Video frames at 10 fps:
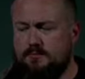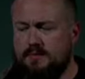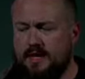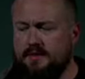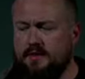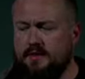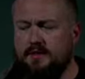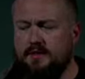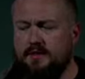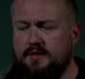and then there's
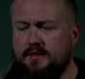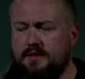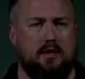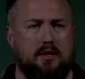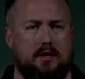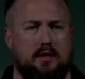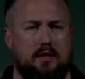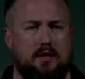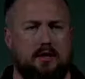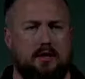other nonprofit
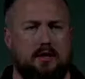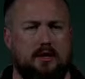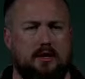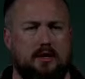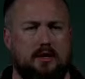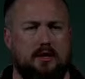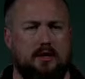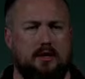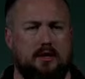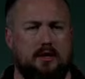organizations that we've been able to help
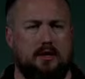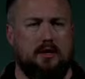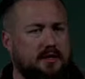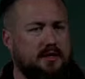this year.